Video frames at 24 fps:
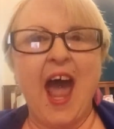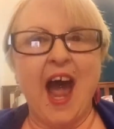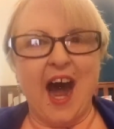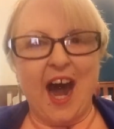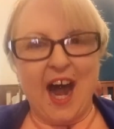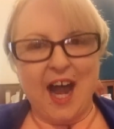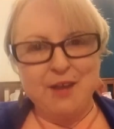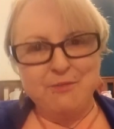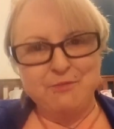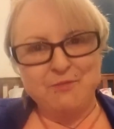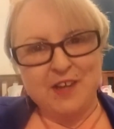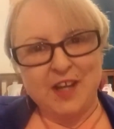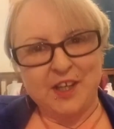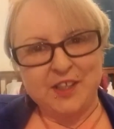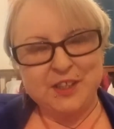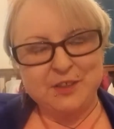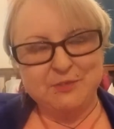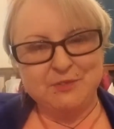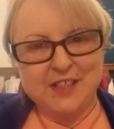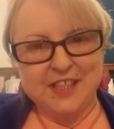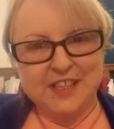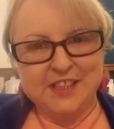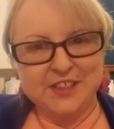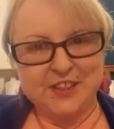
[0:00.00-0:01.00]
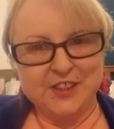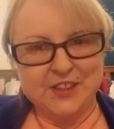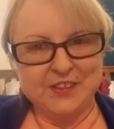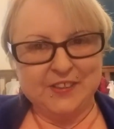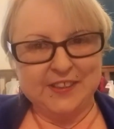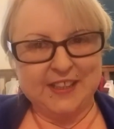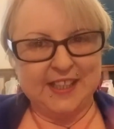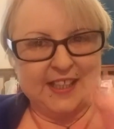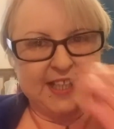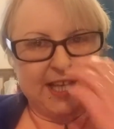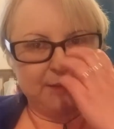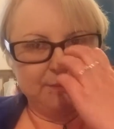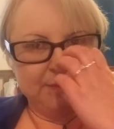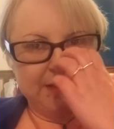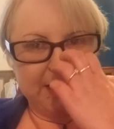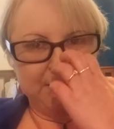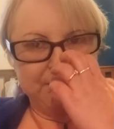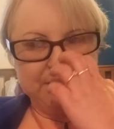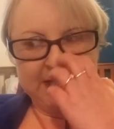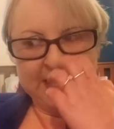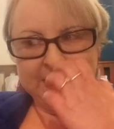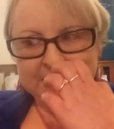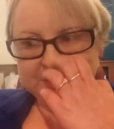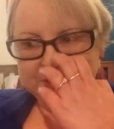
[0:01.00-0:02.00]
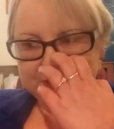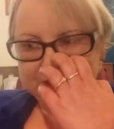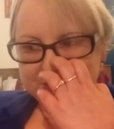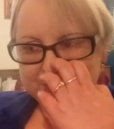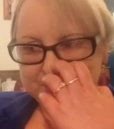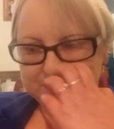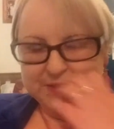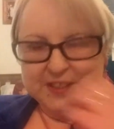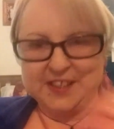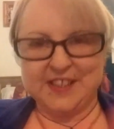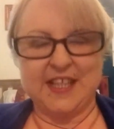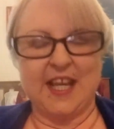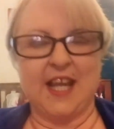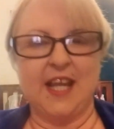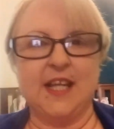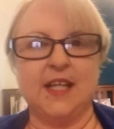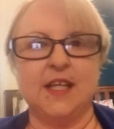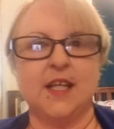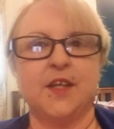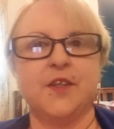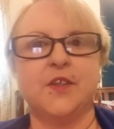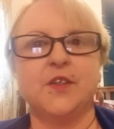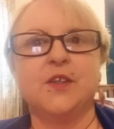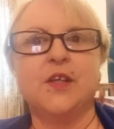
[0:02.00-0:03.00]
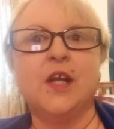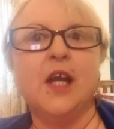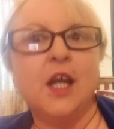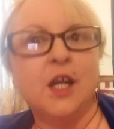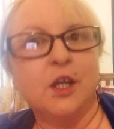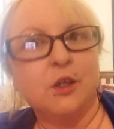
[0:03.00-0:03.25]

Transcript: I'm Rowdy ReidGirl and I'm coming at you with another